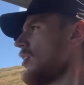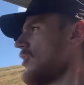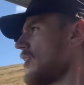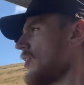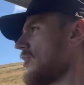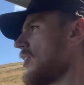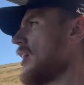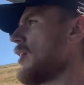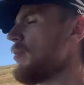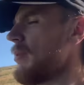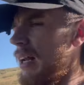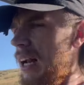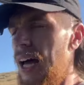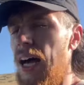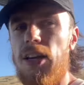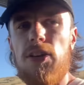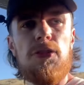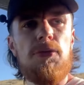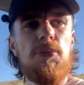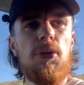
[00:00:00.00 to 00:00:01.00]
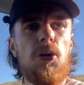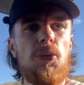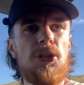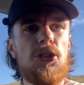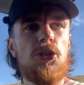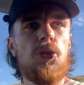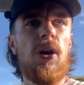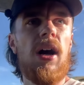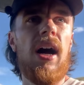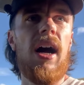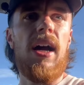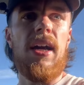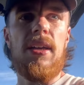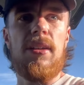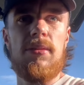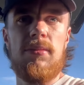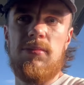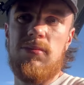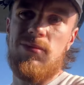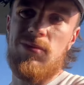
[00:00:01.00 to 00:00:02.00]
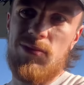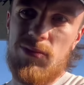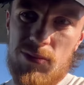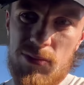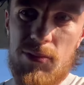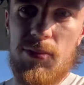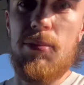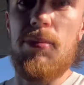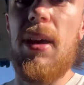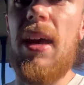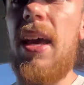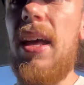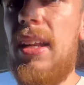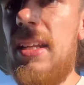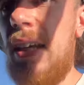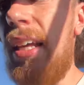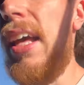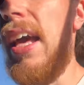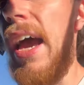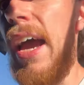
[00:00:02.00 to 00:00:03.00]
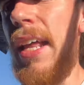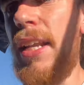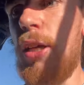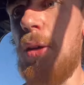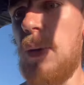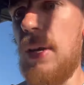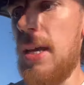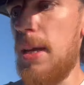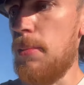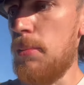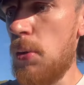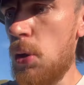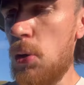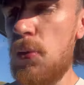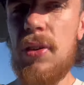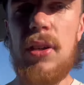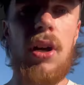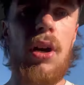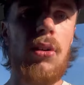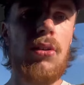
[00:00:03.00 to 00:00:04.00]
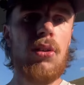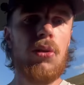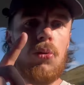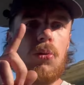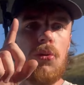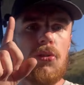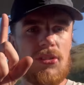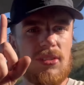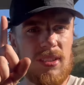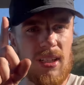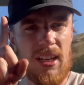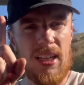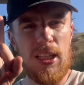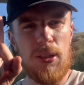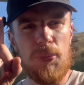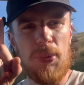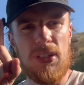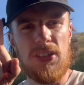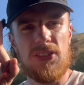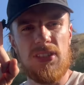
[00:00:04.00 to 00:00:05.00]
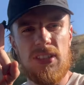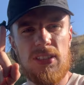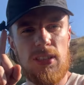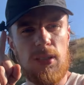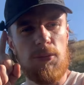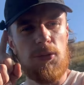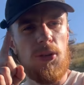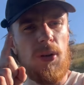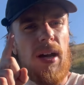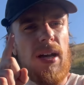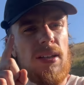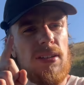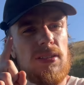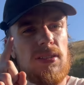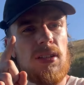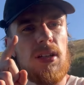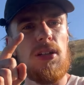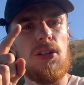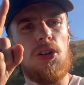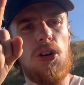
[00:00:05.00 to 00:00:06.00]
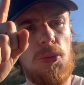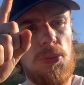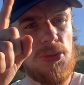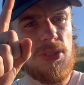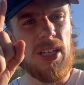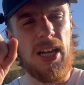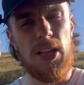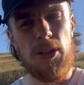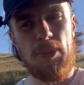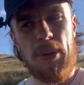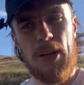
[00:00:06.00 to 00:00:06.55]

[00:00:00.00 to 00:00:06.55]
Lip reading: to save me life, but we try. Barely. Anyway, moving on. Sleeping system, you ask? Upstairs,